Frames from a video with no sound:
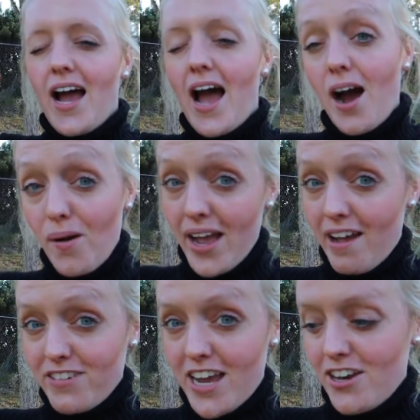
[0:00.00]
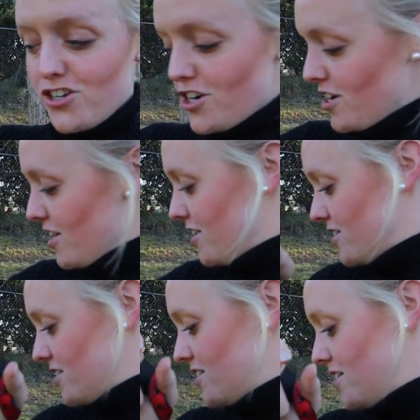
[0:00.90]
how I have to enter
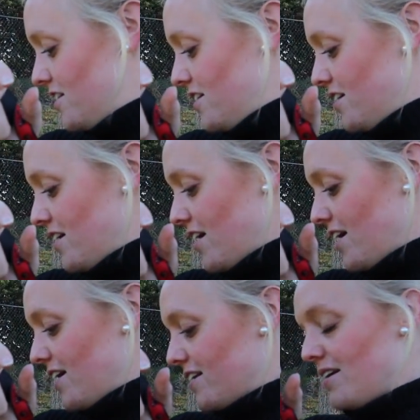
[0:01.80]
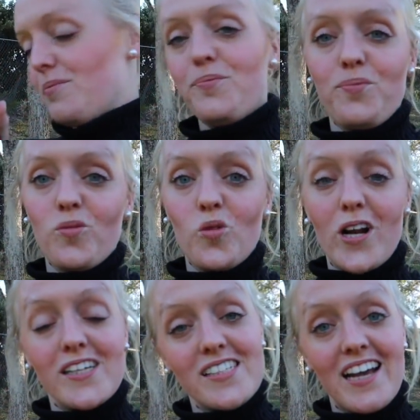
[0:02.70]
and um, what
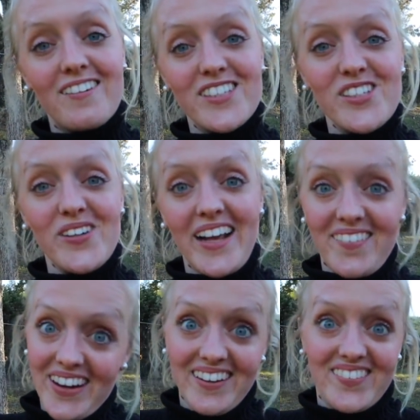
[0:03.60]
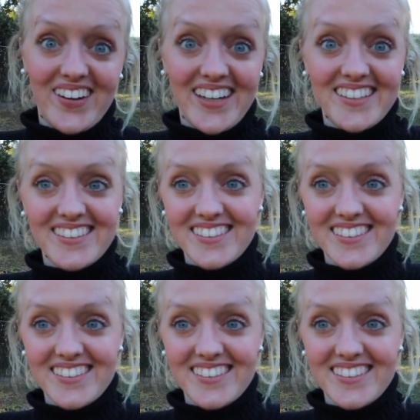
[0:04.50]
else I have to do to get ready for it.